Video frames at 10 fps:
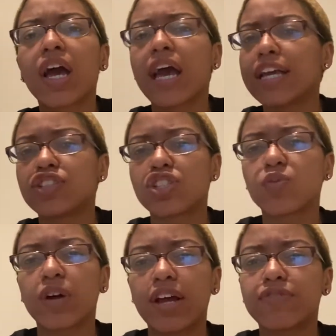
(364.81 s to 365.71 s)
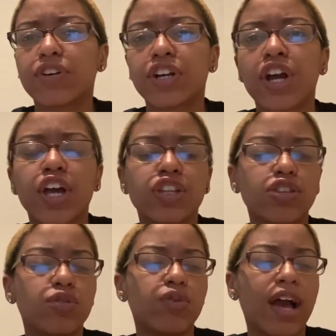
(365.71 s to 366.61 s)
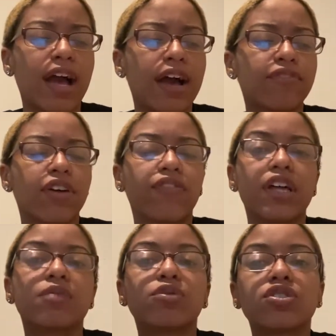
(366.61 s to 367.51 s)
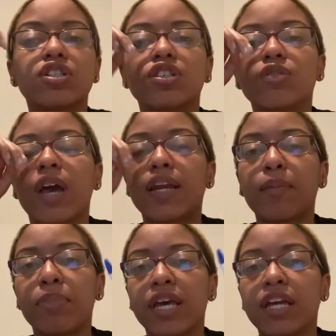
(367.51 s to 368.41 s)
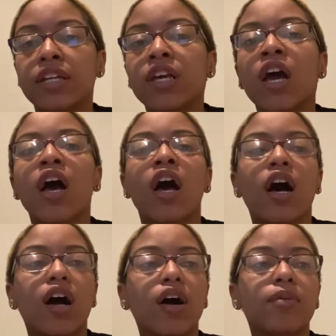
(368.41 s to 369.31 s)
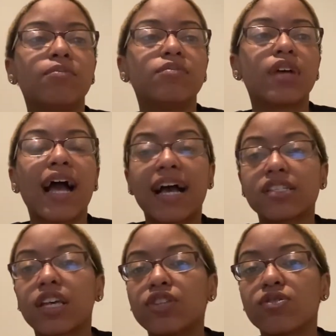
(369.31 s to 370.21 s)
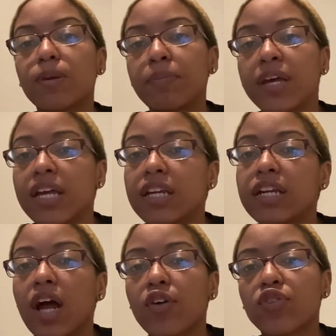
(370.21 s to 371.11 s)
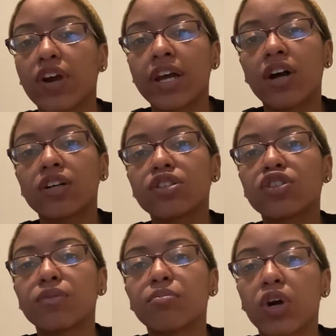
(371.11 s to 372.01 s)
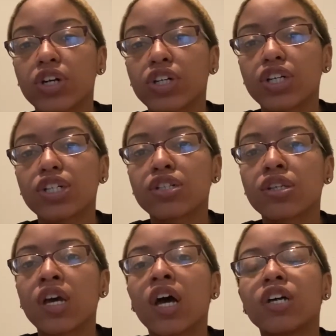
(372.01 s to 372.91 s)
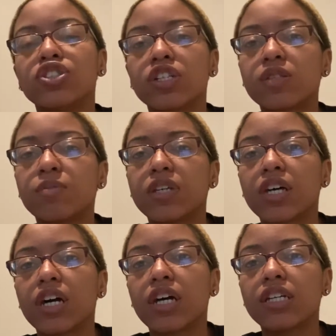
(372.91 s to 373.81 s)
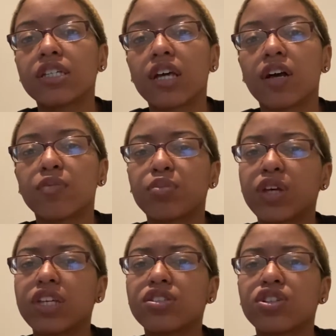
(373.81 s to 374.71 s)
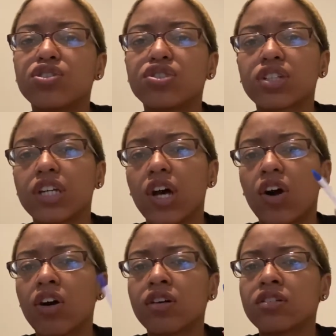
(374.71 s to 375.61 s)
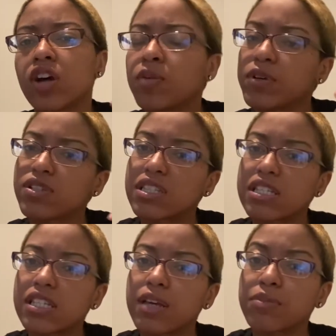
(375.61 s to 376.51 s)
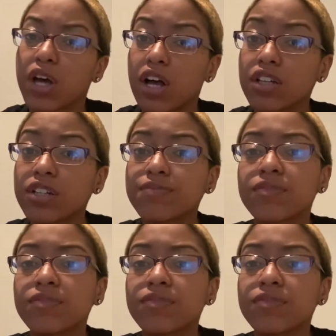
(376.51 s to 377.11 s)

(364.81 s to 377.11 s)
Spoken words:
It's just whatever you have available to you, and a pen. I say use a pen and not crayons or markers, just because pens are usually all almost the same color.